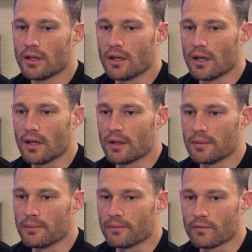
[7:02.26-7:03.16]

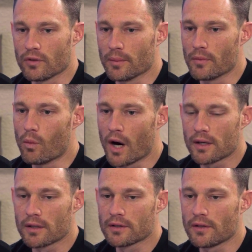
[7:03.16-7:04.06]
from the
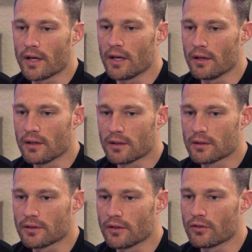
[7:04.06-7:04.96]
water to the
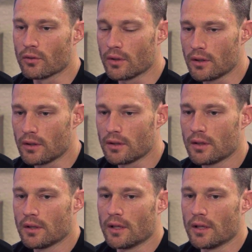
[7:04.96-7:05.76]
air to the soil.